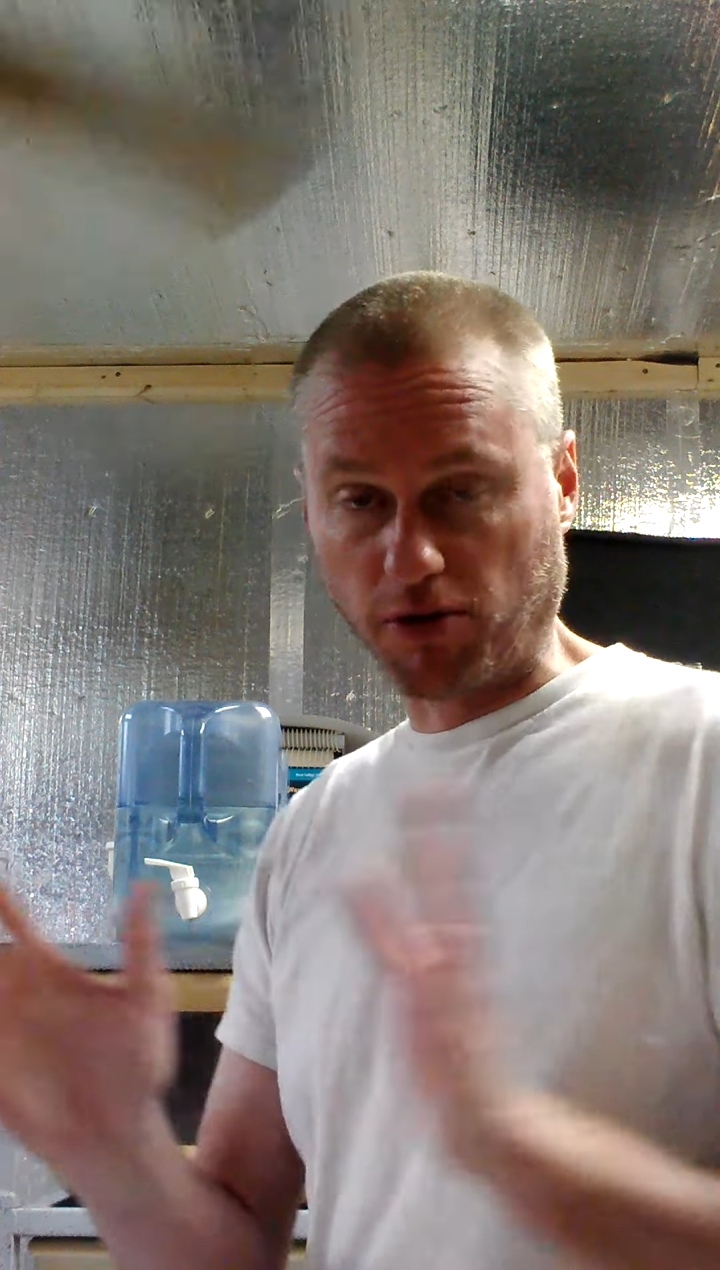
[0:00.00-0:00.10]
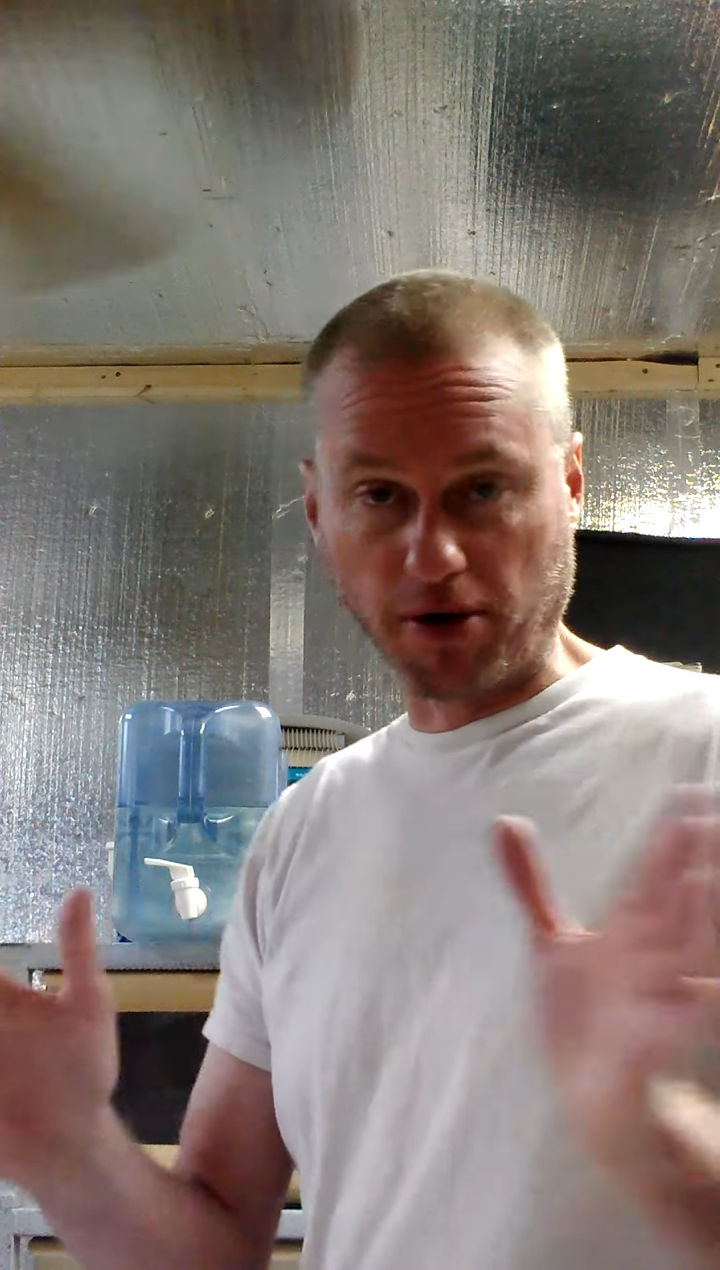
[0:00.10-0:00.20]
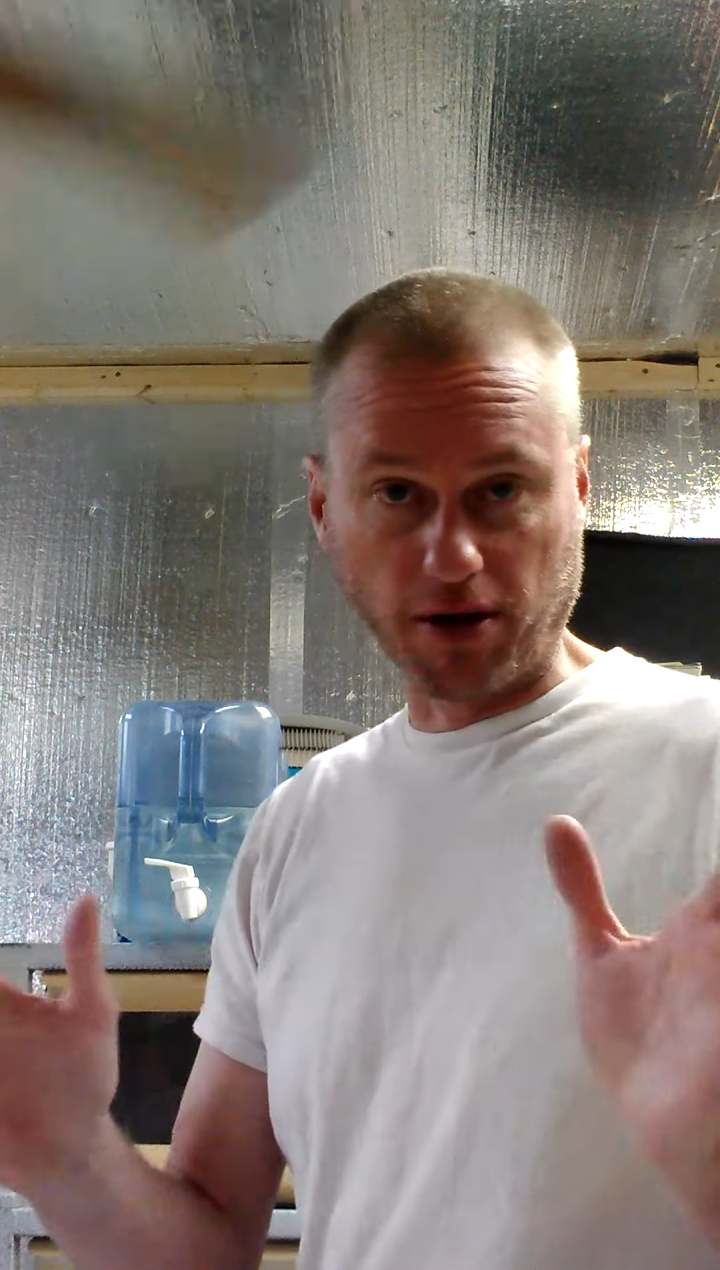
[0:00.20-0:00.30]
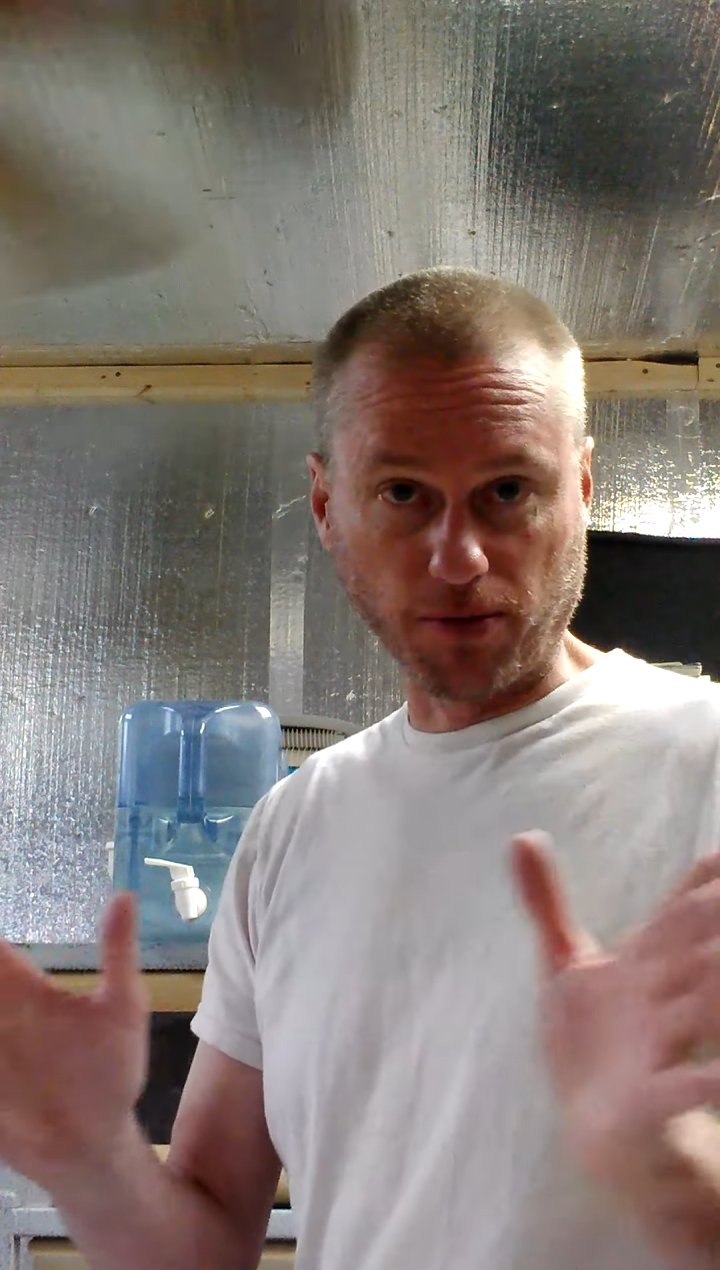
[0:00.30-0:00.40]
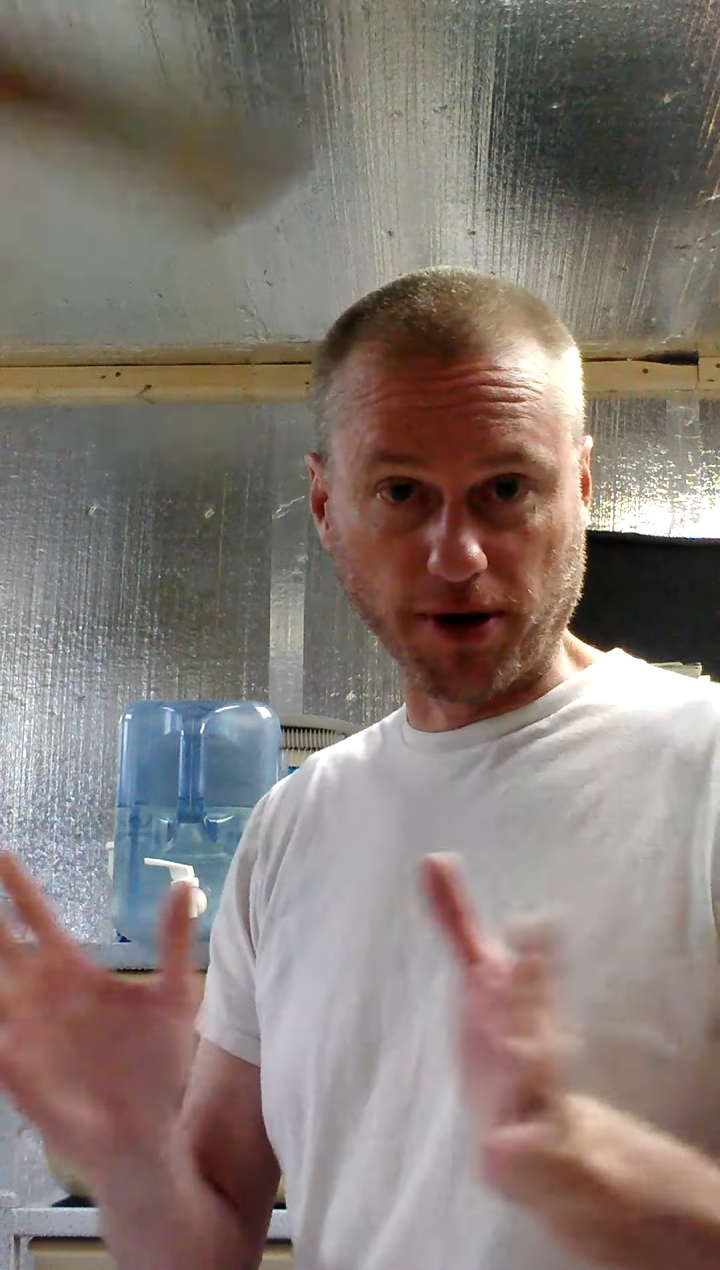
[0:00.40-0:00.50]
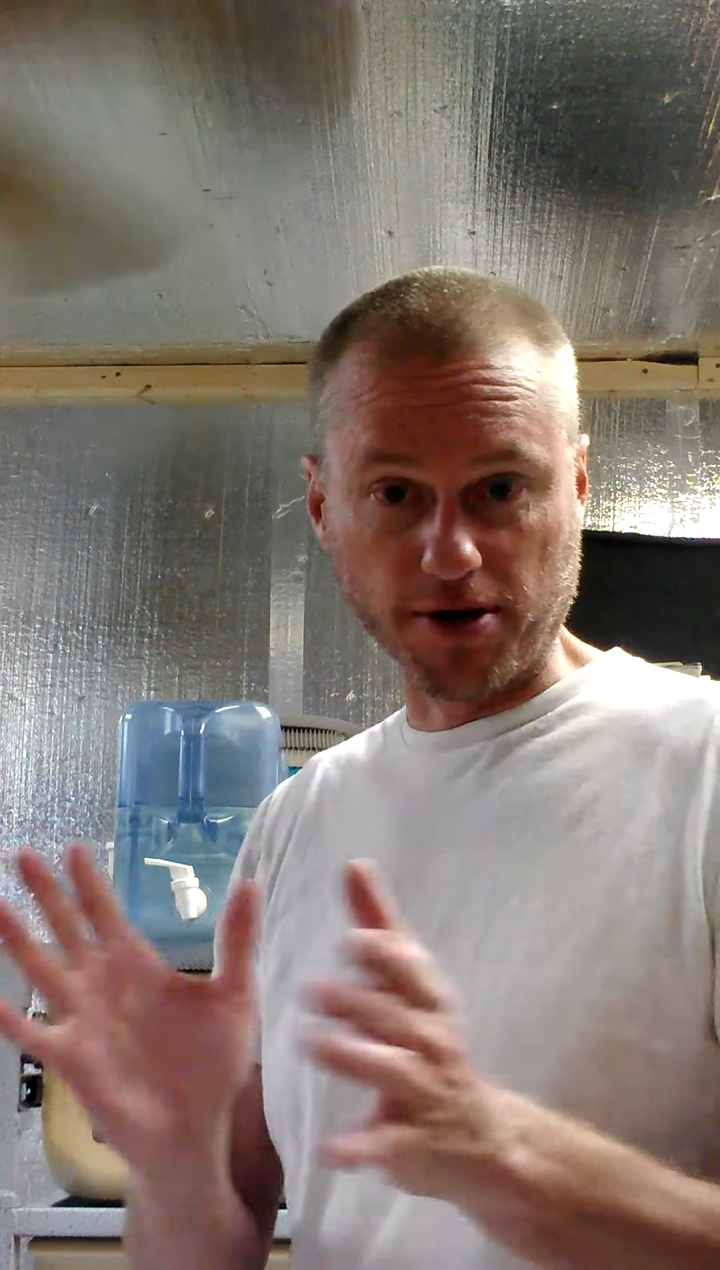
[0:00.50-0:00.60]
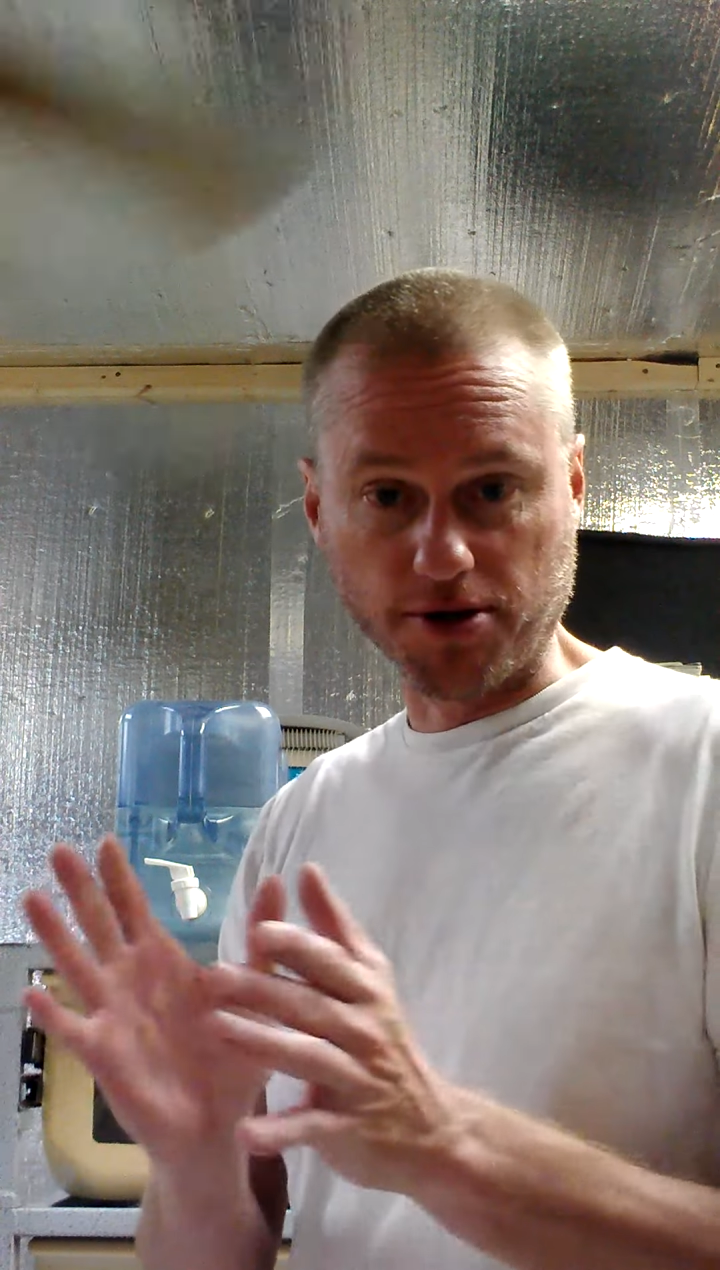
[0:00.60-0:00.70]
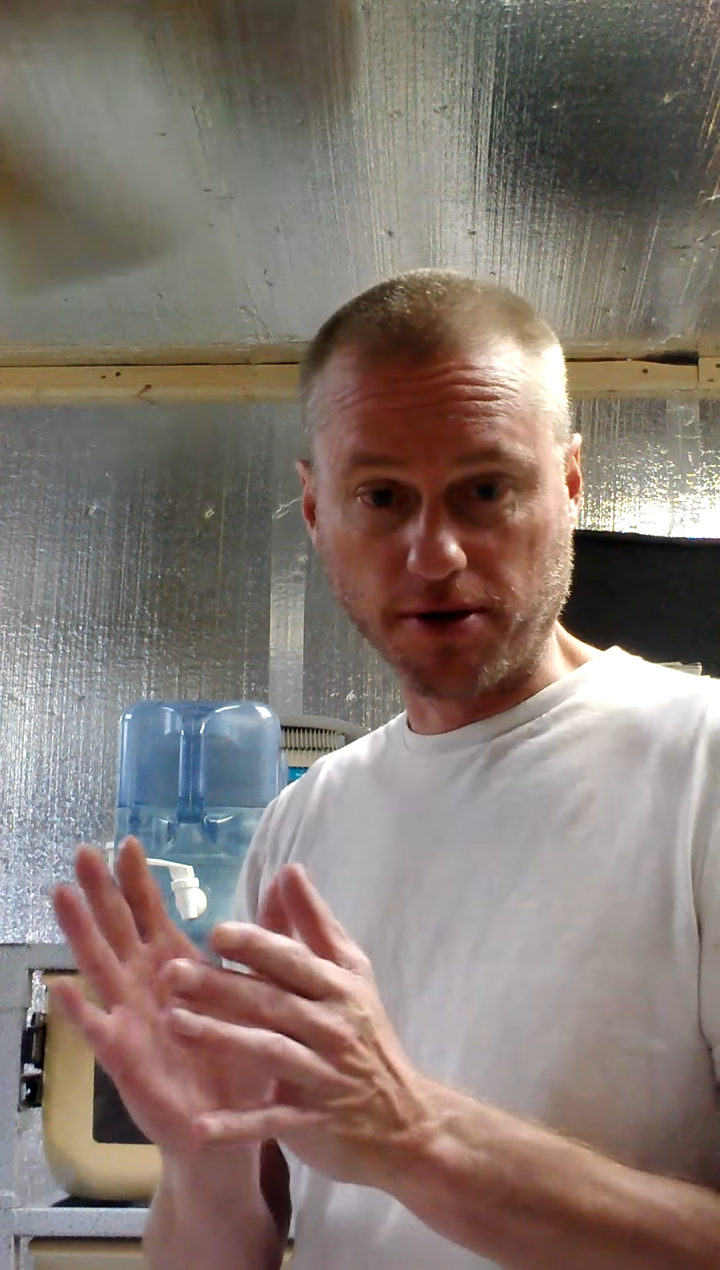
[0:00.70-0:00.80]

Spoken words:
Nobel winners.